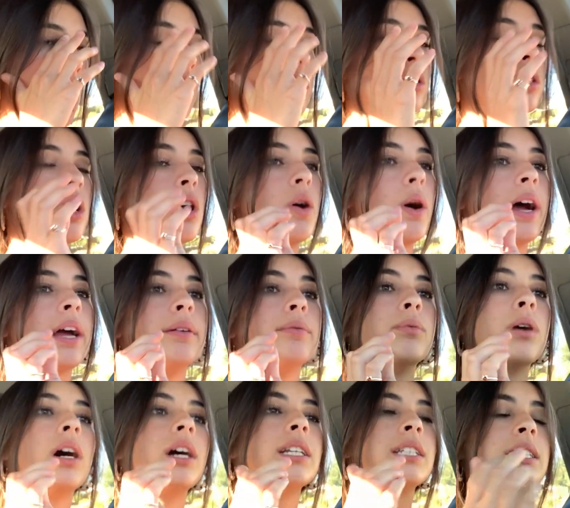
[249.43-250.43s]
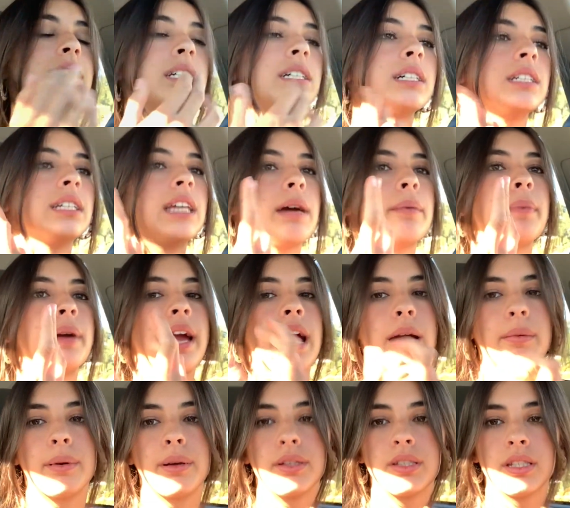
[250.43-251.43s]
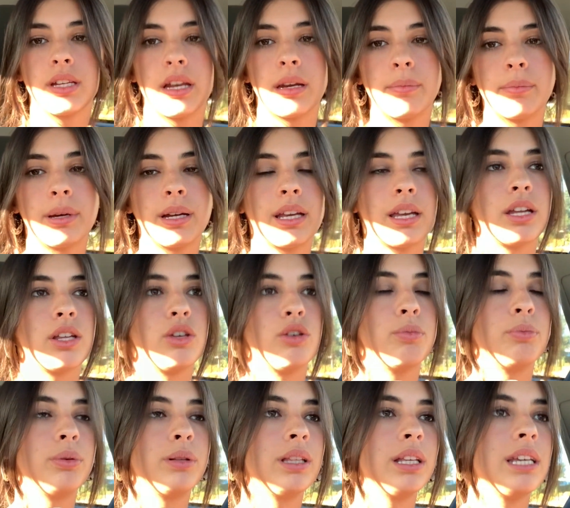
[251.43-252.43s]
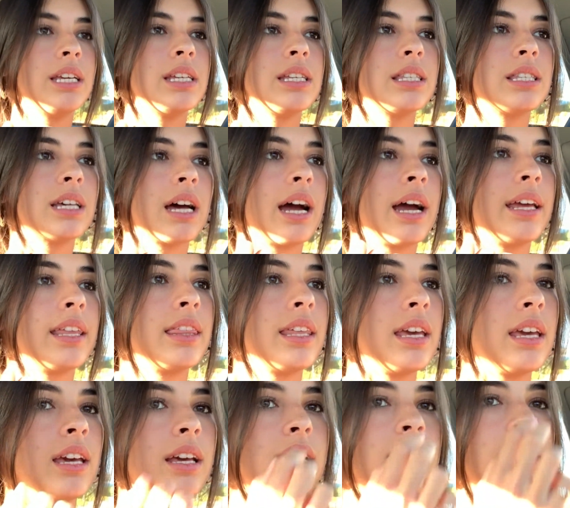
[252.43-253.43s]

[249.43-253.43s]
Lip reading: So I want to get my eyebrows done, but can you please, I think